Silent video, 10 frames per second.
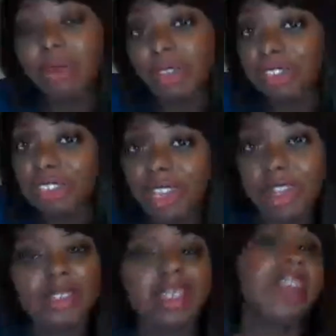would it
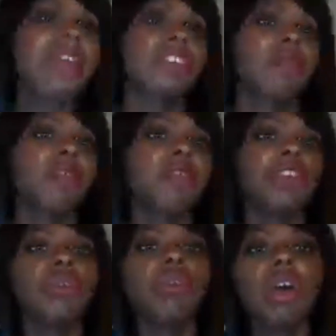align with your
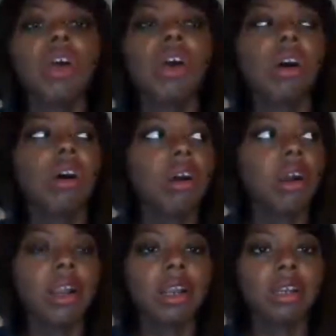studies? I know some of
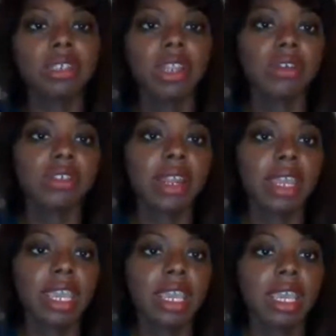you
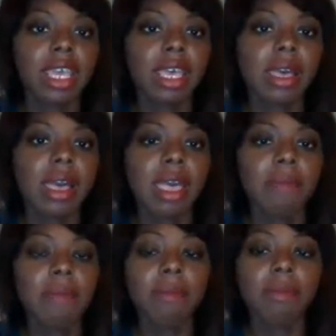are,
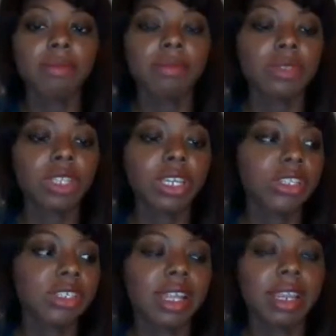studying,
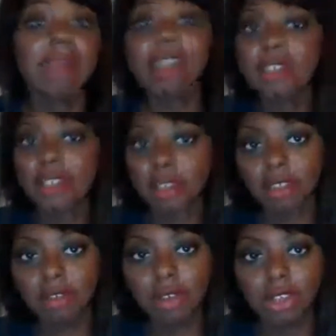looking to study
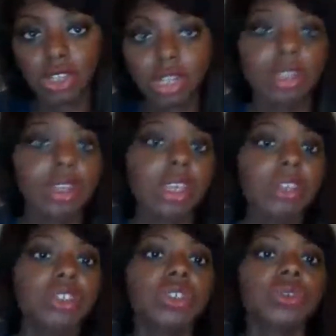medicine in the
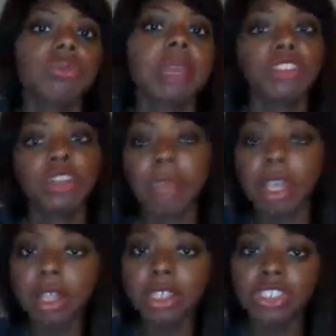future, or looking to
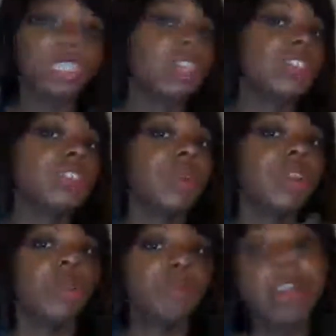major in biology
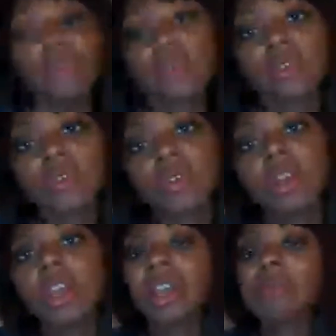because you want to go to medical
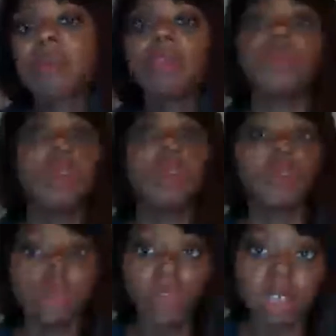school, or maybe you want
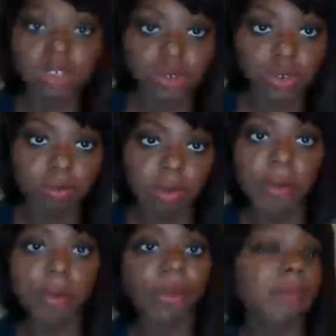to go to law school,
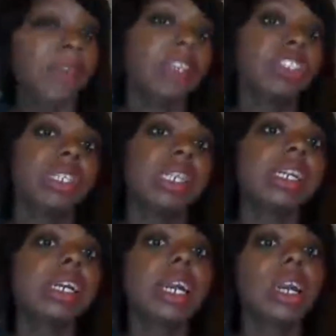maybe you want to be an
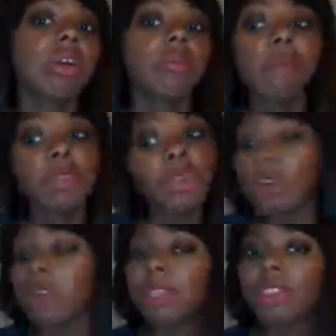engineer, maybe you
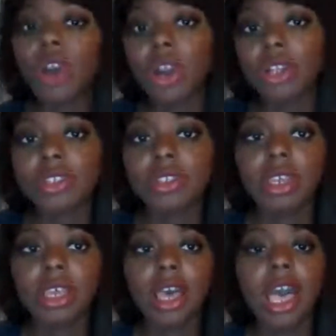want to be in the arts.
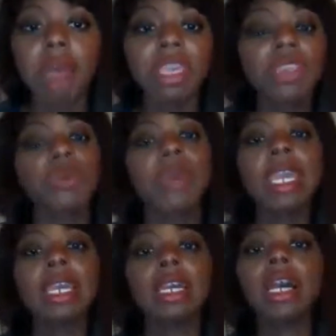Either
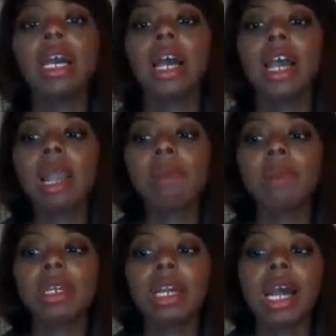way,
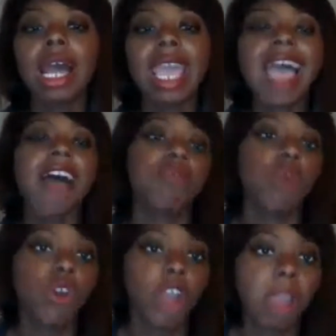I have
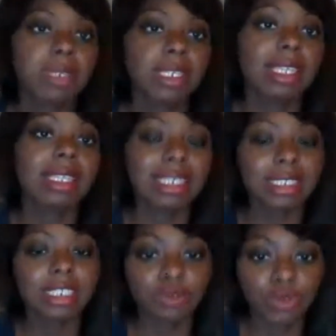programs
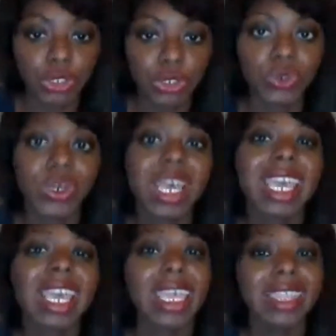listed for you
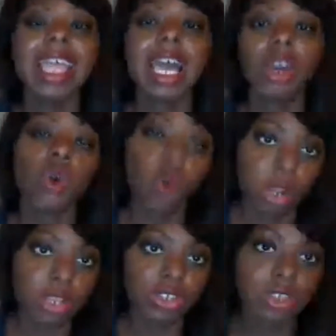in that
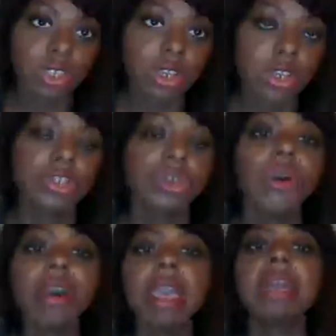course. So go
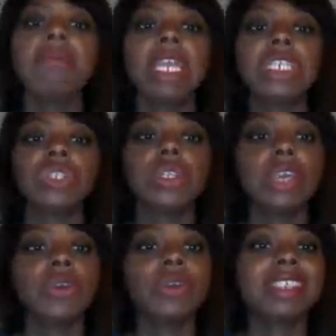ahead and make sure that
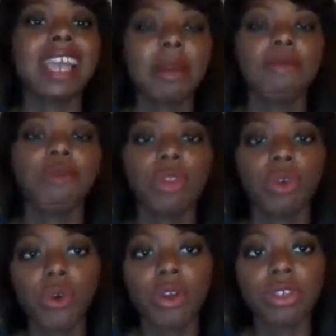you sign up for the
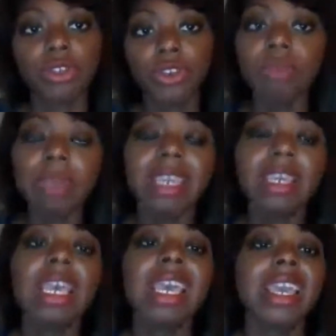course at Udemy.
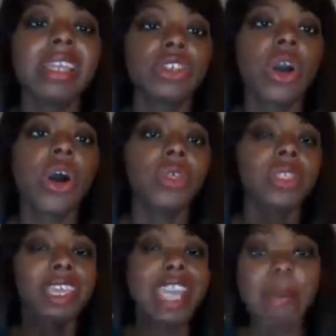It's called
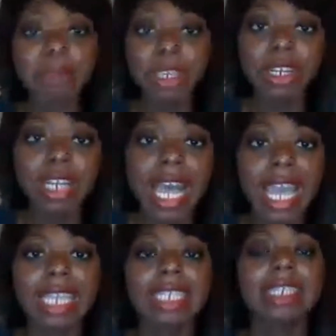the Gap Year
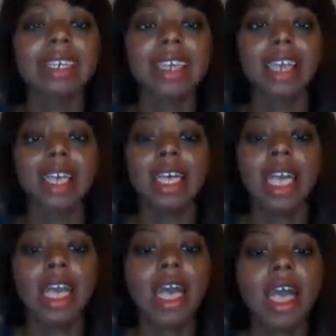Guide,
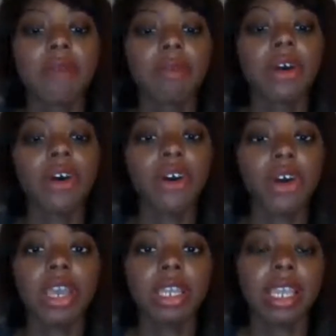
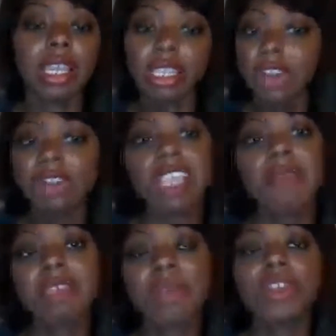on, same as
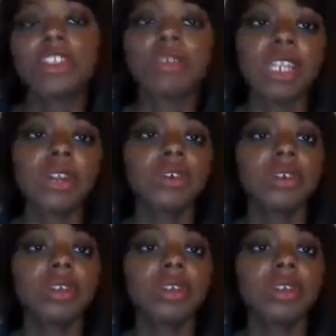my YouTube channel,